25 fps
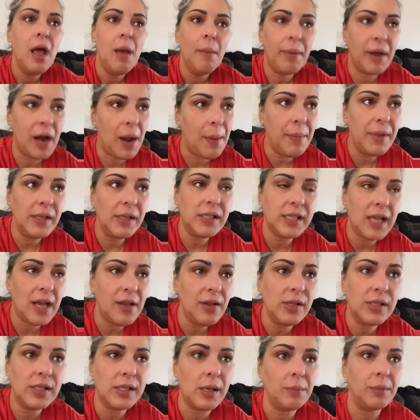But I'm going to tell
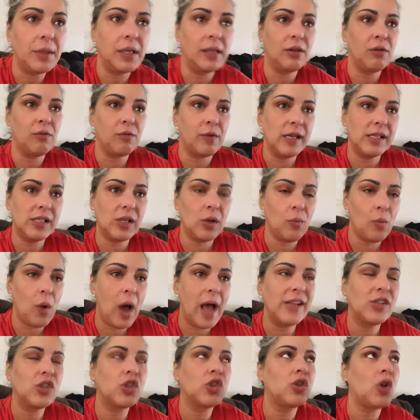you something. The reason
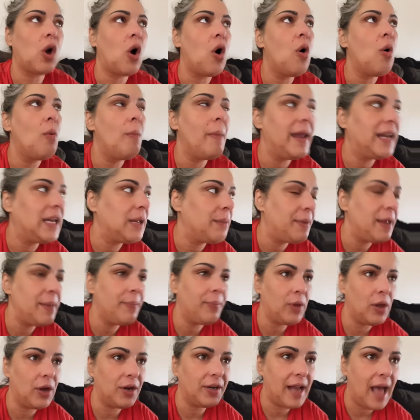why so many
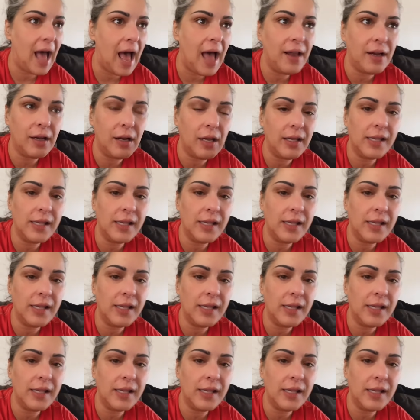people are not,